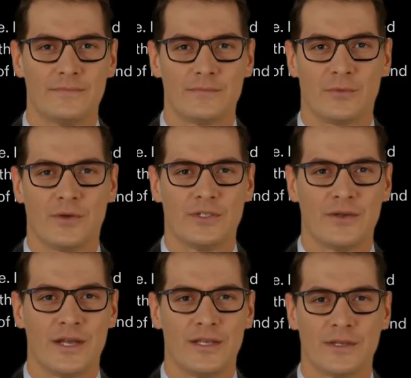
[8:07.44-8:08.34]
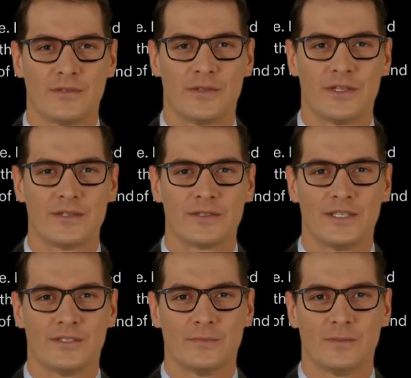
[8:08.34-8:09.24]
portraying the
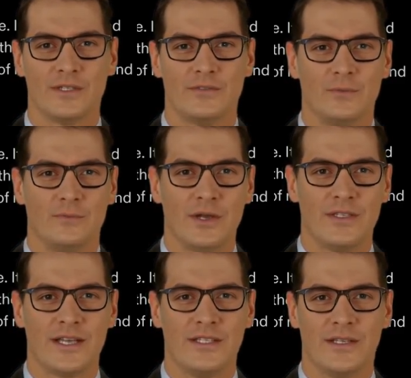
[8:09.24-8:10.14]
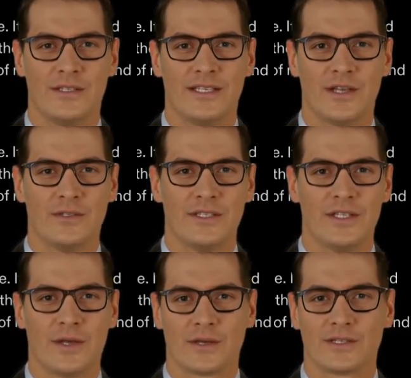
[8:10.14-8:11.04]
effectiveness of peaceful protest and civil
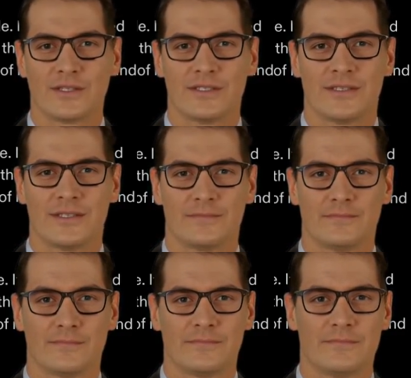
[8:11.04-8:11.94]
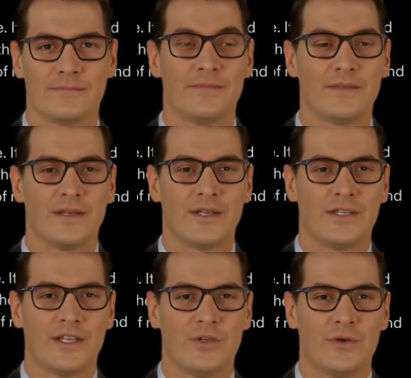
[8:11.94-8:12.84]
disobedience. It
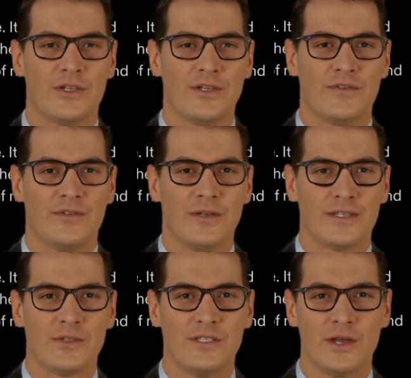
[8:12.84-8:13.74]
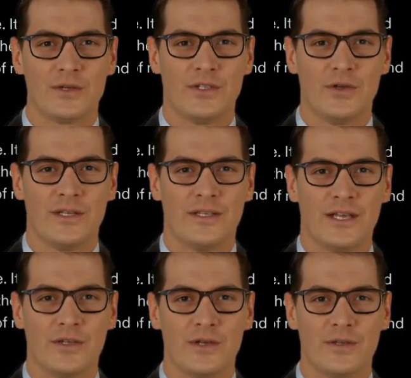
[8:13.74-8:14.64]
generated a feeling of solidarity
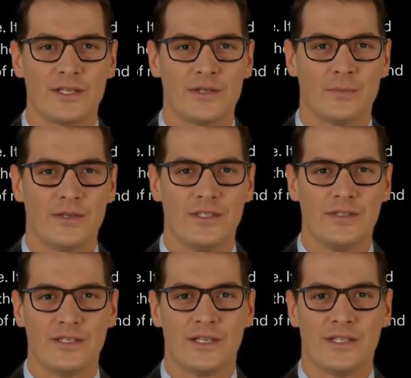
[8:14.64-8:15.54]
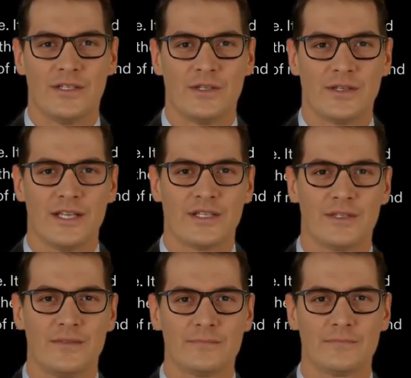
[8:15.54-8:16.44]
and unity amongst the citizens of
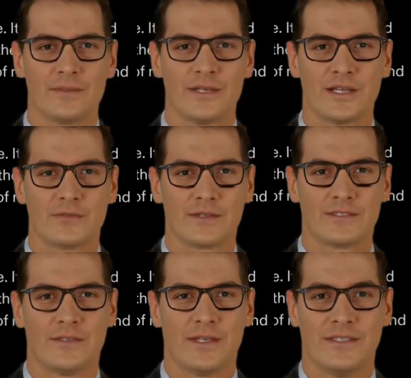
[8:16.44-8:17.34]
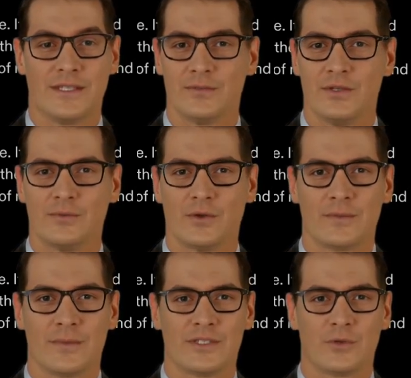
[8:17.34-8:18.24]
India, influencing similar
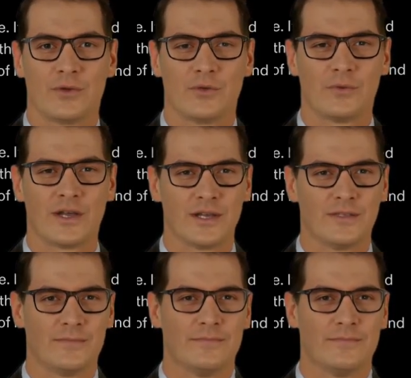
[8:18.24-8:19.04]
movements worldwide.